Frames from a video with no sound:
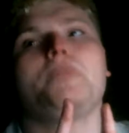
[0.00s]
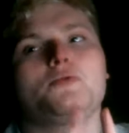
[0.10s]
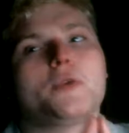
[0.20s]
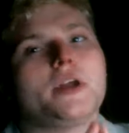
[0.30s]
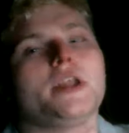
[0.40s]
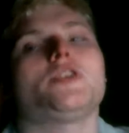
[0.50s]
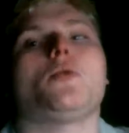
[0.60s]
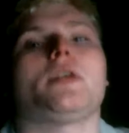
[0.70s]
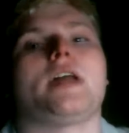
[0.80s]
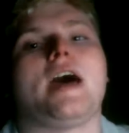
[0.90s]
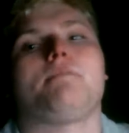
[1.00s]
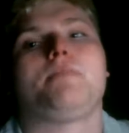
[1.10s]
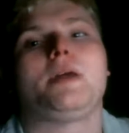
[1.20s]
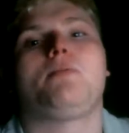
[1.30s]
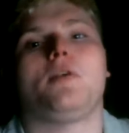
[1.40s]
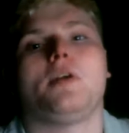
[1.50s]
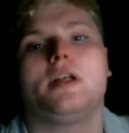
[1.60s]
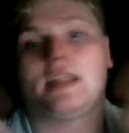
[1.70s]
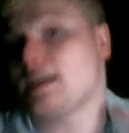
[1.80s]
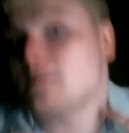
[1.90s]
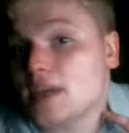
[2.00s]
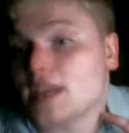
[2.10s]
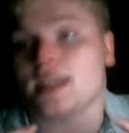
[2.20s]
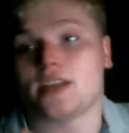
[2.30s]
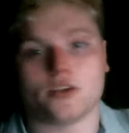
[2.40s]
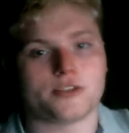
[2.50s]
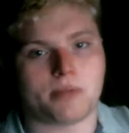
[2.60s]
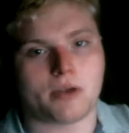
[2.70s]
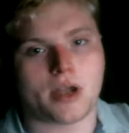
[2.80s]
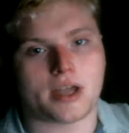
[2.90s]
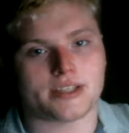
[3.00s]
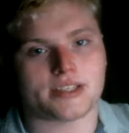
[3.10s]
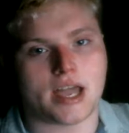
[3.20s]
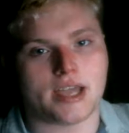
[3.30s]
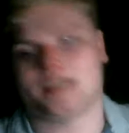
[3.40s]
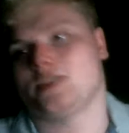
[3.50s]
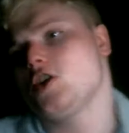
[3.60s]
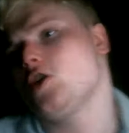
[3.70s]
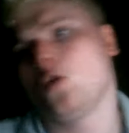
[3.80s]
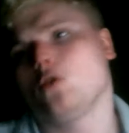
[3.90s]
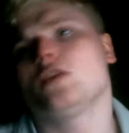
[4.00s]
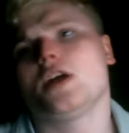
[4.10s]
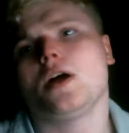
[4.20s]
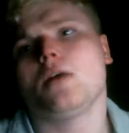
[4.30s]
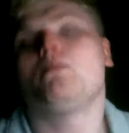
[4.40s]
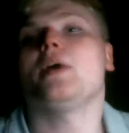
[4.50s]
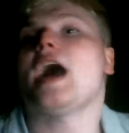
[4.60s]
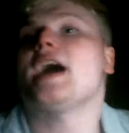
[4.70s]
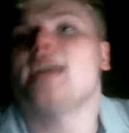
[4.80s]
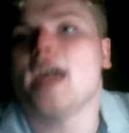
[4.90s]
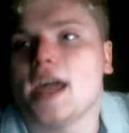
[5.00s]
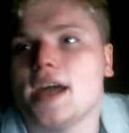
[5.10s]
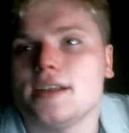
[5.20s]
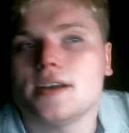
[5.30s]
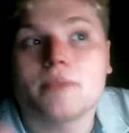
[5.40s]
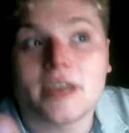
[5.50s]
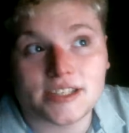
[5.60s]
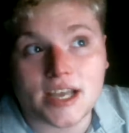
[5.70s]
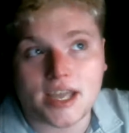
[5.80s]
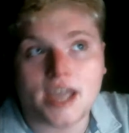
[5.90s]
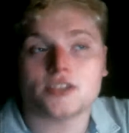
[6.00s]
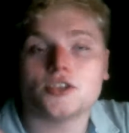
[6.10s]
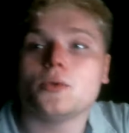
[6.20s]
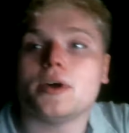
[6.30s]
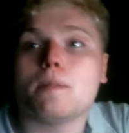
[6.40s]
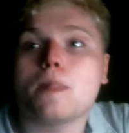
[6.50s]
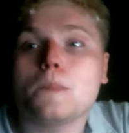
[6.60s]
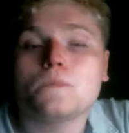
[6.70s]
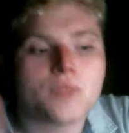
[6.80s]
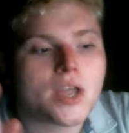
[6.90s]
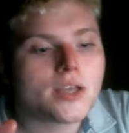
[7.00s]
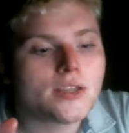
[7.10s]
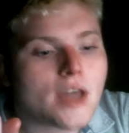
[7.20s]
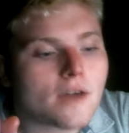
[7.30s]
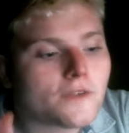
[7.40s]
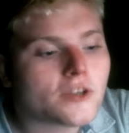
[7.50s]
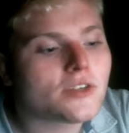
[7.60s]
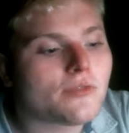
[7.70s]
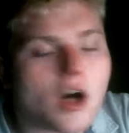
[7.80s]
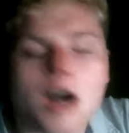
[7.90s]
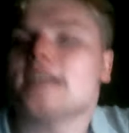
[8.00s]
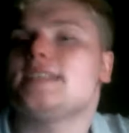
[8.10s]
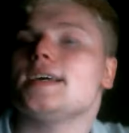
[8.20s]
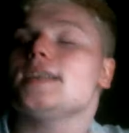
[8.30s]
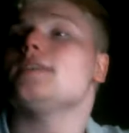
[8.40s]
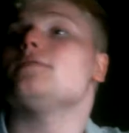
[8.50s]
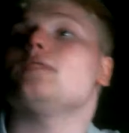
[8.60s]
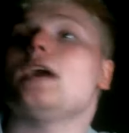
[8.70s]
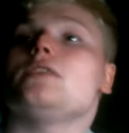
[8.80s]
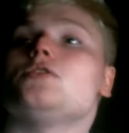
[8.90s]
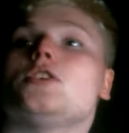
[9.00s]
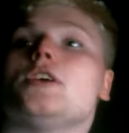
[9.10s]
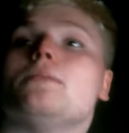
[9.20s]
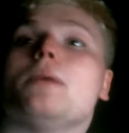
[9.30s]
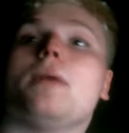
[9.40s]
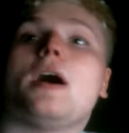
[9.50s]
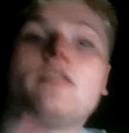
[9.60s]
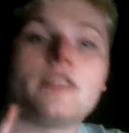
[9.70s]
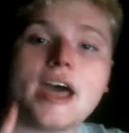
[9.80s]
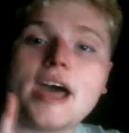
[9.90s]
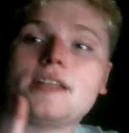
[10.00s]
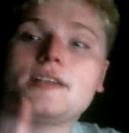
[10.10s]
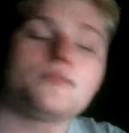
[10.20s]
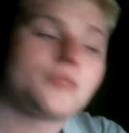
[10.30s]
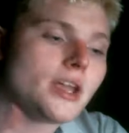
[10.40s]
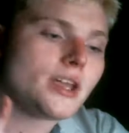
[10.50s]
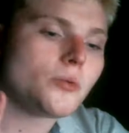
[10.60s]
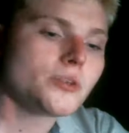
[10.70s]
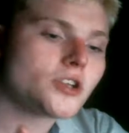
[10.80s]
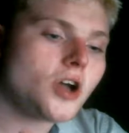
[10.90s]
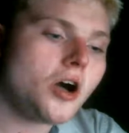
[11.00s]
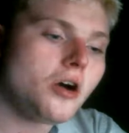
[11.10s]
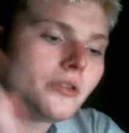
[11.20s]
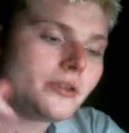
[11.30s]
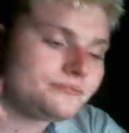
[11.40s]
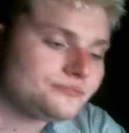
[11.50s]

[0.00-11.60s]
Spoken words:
really don't want to have people like me that knows about rocket science, but I can, because I can do it. Now, first of all, I did a live stream about that. It was called